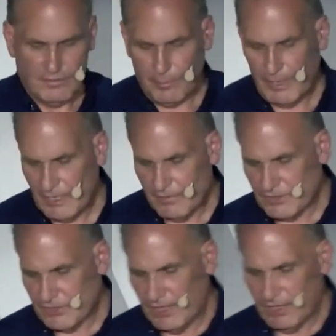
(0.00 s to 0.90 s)
For many of
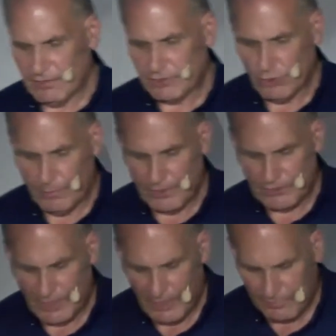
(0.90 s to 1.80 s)
us here, it's
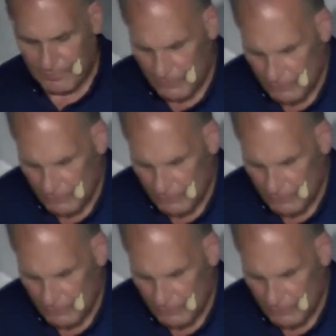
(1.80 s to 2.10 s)
almost hard